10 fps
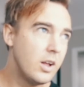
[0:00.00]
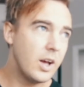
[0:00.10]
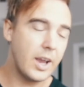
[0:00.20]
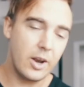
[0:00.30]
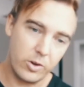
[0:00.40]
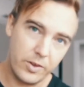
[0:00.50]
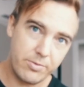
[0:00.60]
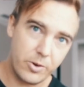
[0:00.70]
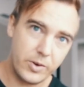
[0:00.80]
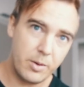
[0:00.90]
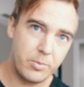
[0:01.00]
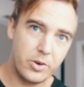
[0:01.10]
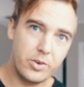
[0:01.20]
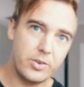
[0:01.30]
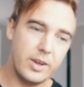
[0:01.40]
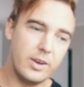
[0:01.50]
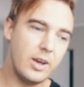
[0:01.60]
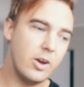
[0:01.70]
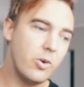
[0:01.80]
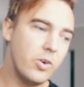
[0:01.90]
I get all their phone numbers, and
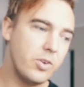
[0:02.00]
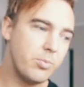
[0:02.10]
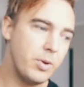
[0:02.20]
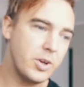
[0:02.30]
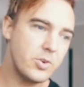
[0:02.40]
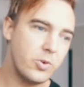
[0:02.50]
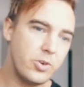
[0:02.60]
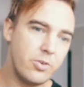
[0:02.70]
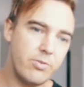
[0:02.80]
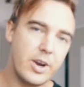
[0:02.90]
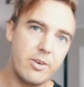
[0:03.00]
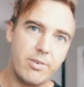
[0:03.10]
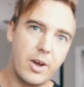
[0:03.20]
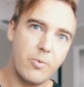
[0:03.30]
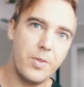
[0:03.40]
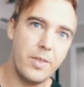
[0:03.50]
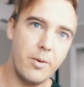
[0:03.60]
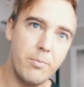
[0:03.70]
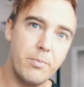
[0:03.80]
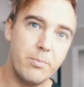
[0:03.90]
I always make sure to verify with
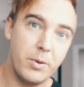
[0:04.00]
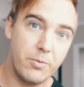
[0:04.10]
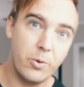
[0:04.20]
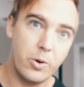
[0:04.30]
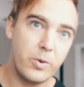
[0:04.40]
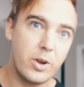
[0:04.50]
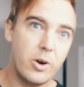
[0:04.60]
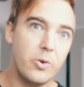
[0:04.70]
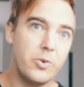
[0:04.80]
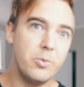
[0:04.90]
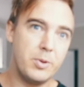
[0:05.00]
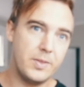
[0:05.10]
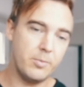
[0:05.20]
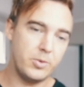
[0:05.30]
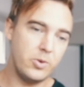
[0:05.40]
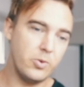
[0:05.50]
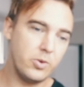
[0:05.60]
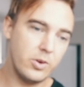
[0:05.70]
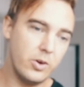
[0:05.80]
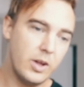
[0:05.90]
them before we go to meet them too.
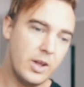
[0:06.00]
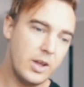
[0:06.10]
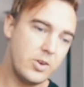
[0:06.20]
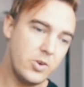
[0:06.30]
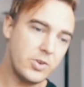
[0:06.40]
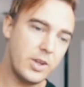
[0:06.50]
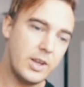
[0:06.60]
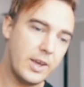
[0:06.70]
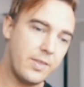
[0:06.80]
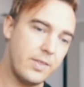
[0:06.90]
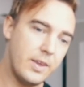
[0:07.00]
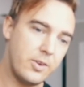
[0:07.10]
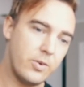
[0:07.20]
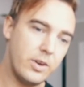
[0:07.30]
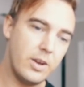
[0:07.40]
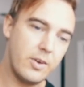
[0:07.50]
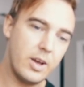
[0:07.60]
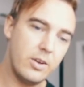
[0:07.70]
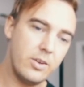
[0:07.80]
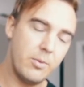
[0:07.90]
So usually like this one,
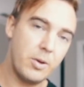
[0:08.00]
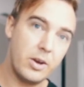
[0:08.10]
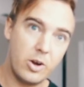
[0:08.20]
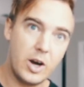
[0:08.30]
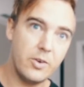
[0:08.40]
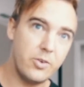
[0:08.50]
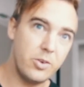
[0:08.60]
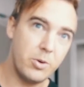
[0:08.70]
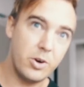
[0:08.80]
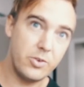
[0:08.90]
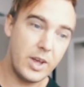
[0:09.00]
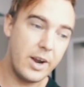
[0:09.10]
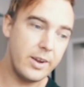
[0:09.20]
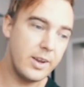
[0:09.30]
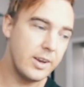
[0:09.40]
I'm gonna go out tomorrow Saturday,